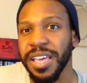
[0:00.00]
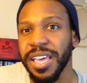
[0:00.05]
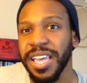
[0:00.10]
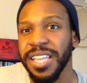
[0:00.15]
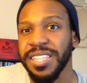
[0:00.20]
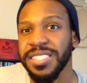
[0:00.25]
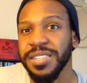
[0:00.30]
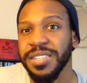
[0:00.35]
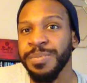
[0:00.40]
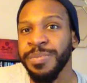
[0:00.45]

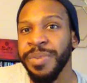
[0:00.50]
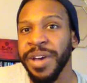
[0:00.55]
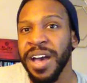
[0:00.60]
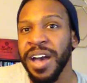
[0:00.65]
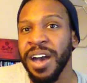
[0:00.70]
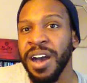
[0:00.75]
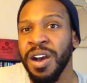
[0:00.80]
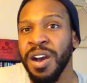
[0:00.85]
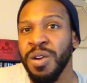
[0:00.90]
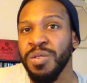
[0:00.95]
it's
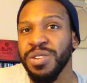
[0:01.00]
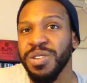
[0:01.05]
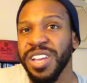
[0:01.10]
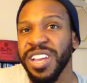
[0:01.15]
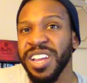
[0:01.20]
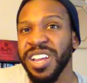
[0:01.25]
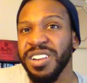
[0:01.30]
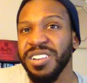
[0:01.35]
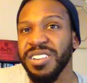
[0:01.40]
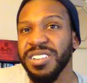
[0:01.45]
about
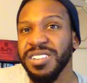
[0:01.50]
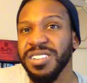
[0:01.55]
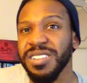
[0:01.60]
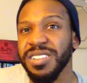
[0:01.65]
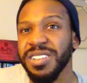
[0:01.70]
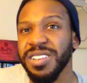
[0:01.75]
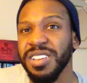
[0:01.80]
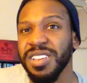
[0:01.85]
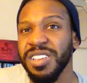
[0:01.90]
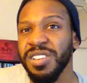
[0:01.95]

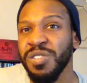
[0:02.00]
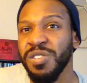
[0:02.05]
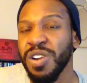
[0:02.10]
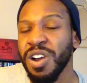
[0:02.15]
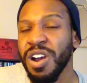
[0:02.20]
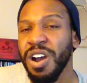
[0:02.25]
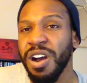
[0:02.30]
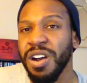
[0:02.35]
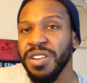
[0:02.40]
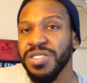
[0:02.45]
it'll
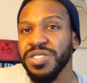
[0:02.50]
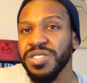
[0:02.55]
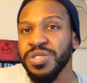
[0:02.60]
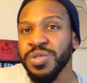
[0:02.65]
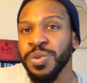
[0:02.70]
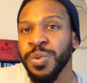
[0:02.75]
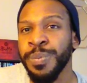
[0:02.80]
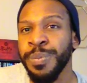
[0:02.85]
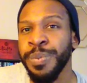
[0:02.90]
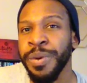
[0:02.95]
cost
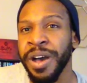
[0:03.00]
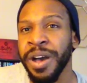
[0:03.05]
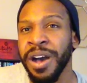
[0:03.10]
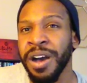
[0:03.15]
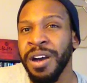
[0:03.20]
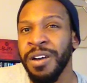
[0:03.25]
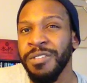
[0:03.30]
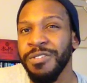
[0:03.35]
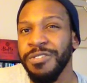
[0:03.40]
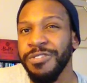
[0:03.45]
you
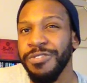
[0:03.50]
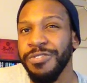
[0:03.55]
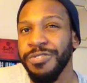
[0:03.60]
about